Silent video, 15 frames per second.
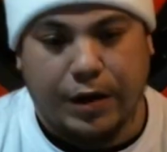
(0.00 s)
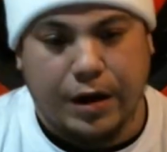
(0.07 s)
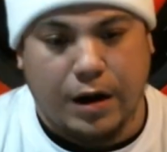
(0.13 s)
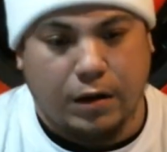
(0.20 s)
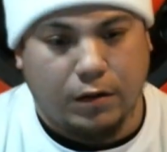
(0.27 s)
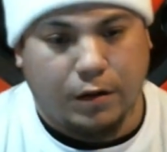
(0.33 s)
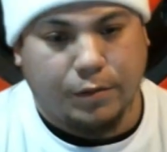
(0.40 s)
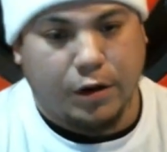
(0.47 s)

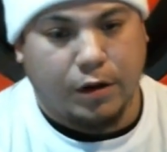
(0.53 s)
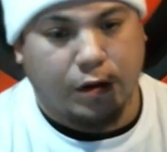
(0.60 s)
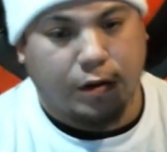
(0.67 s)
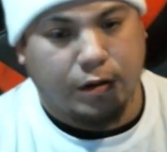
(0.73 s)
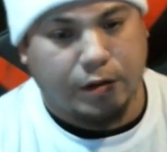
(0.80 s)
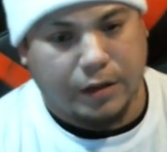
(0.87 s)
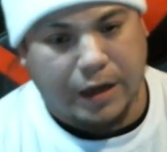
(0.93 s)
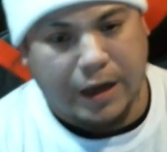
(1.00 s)
now I'm
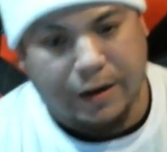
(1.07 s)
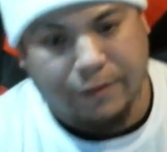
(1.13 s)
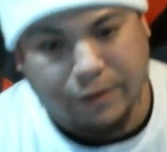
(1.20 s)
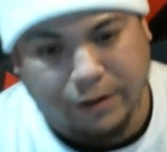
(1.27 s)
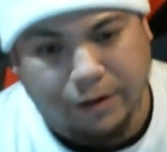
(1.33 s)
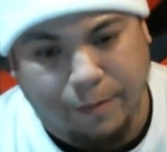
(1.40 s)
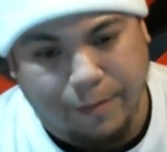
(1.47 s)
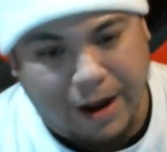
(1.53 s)
currently having
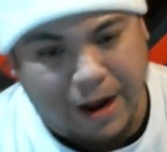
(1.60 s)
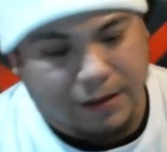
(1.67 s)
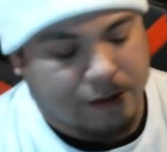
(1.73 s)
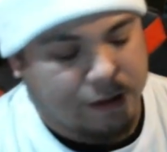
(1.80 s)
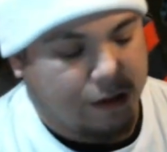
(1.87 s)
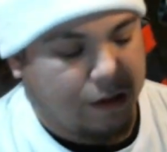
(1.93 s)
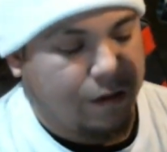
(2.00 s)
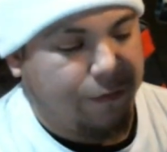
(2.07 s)
a
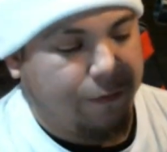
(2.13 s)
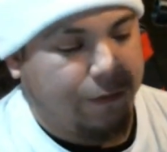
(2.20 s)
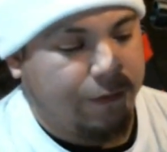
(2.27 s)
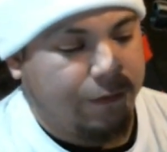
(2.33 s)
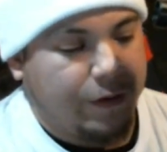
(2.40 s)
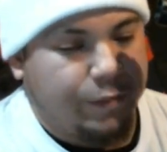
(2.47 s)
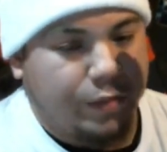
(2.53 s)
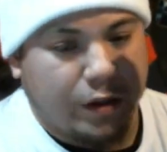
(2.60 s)
capacity of
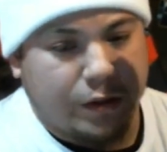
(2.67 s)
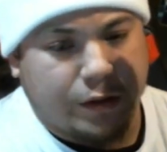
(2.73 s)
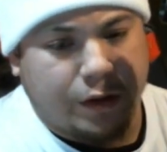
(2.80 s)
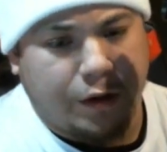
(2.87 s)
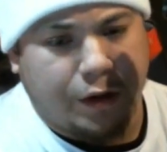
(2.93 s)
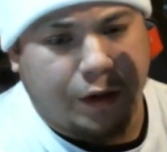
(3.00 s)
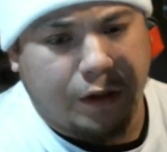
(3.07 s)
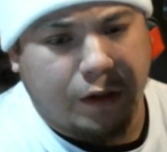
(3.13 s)
50 plus
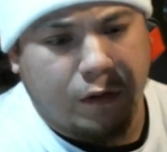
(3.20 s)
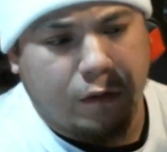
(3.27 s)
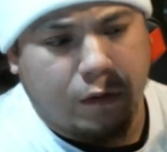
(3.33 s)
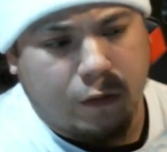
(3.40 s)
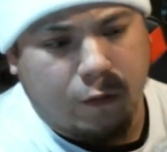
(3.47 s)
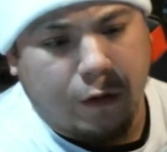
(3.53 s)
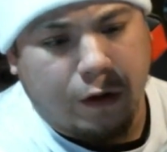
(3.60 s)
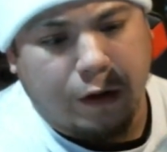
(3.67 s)
32
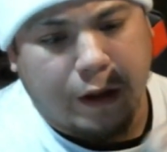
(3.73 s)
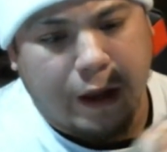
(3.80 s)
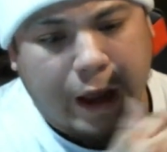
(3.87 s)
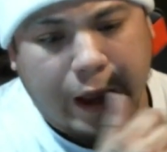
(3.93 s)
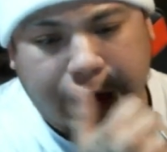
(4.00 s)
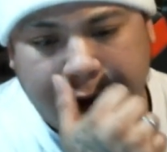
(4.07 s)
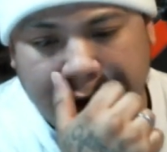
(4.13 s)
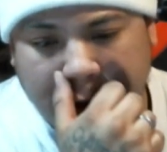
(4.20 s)
with one in the
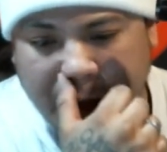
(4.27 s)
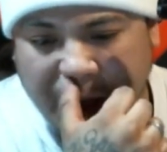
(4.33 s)
head.